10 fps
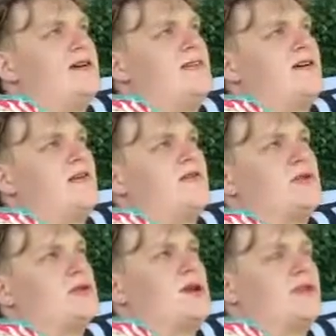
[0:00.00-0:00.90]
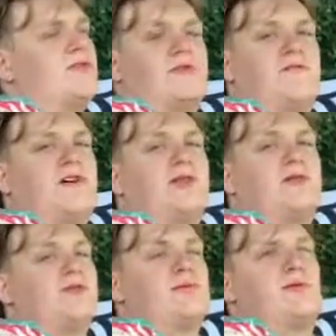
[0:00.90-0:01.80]
And that'll give us strength or defense
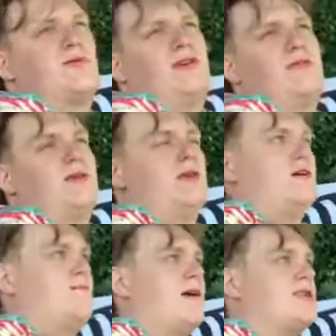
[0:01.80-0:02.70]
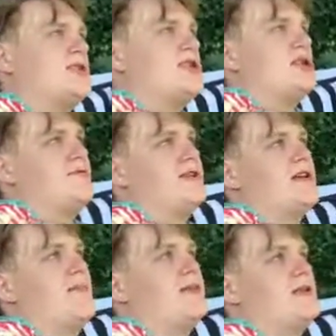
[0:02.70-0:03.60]
or something. You know, basic shit really.
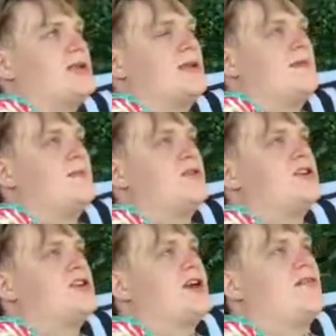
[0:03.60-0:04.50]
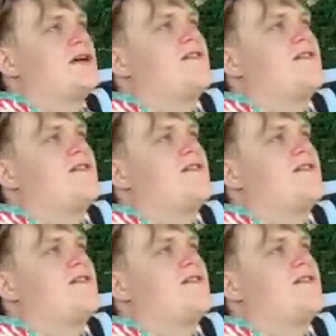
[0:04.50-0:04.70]
It's going to be pretty generic